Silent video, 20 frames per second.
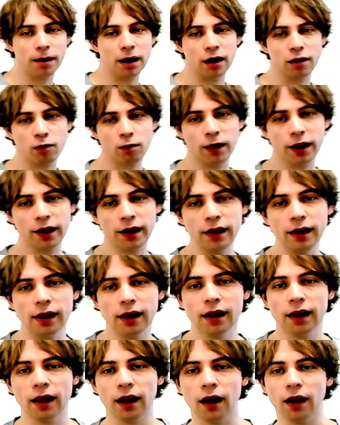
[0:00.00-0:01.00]
as well.
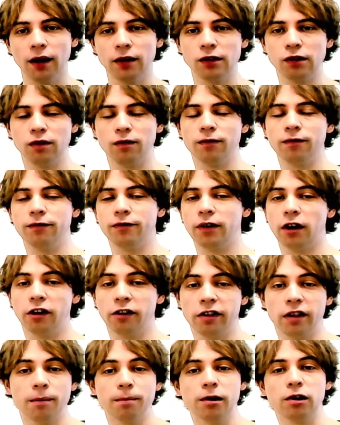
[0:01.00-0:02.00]
Very
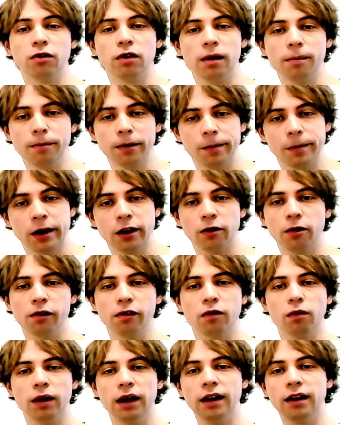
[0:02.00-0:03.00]
simple to implement
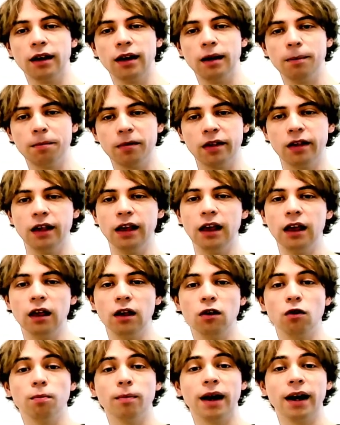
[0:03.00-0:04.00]
also in the libc.
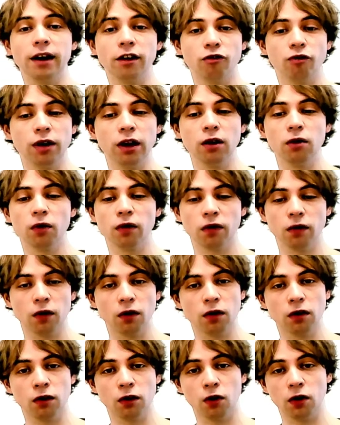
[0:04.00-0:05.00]
You might reuse
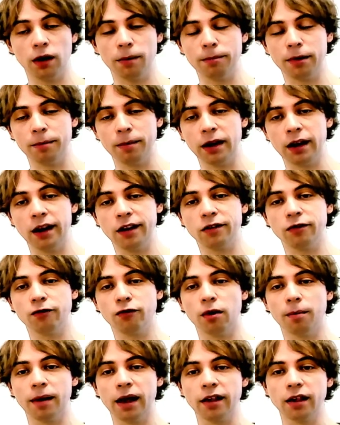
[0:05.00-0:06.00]
your implementation
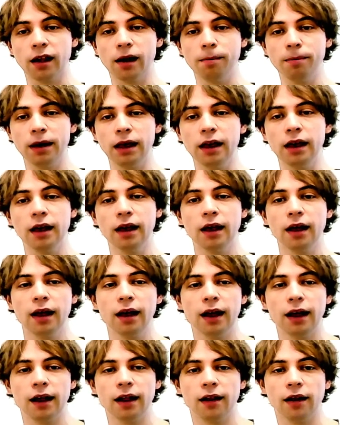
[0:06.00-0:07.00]
from SLP.
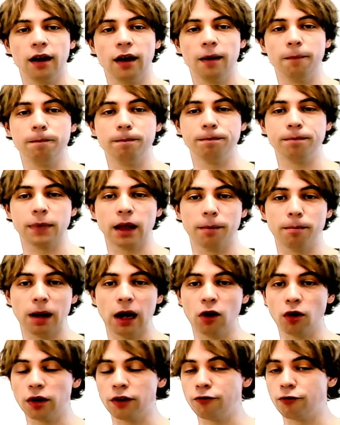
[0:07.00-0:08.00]

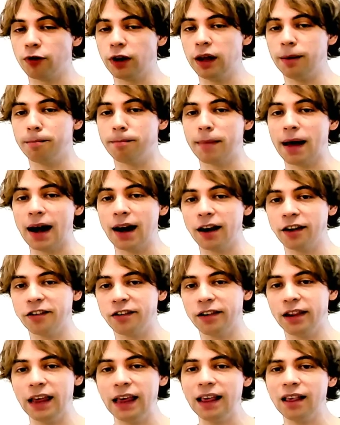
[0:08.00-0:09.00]
Malloc and free manage
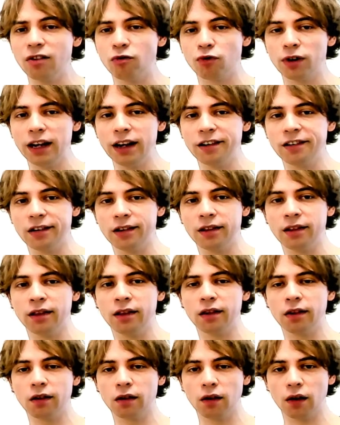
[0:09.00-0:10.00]
these
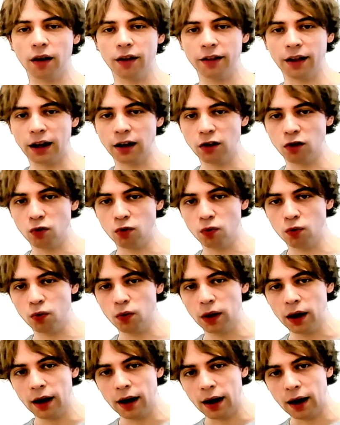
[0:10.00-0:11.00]
regions that you,
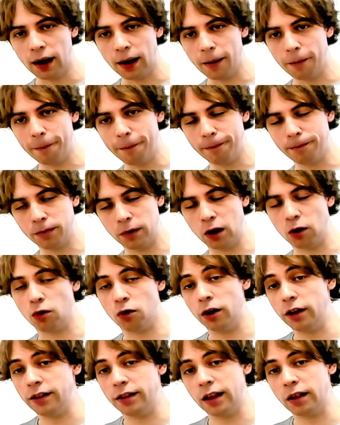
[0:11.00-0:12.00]

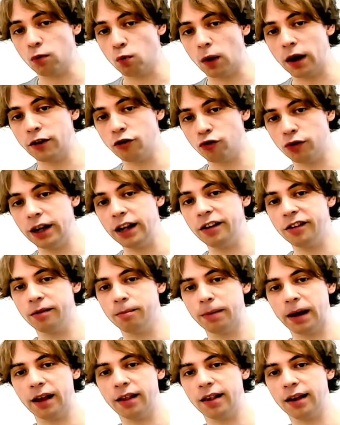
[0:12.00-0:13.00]
or this one region
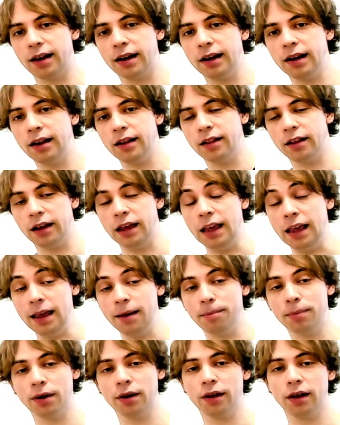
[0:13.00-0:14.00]
basically, the
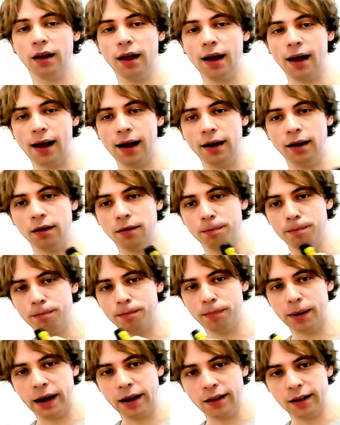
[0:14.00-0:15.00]
heap, and
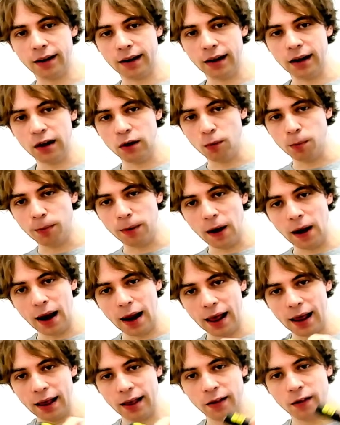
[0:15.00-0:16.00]
basically you
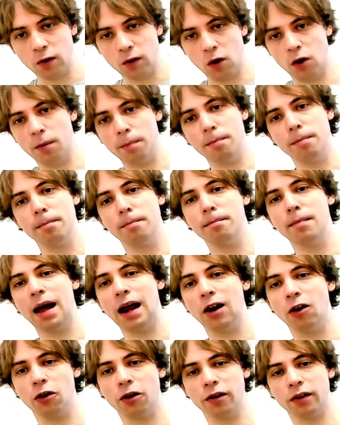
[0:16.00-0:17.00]
place your
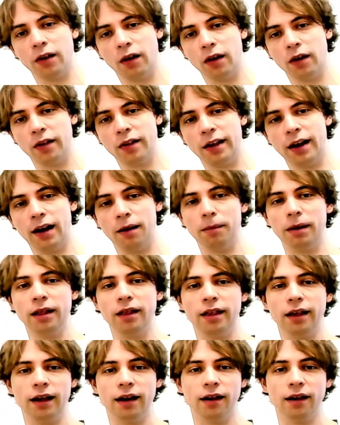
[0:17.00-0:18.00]
Malloc
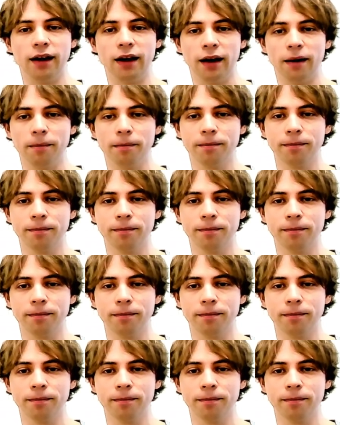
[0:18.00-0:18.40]
segments in there.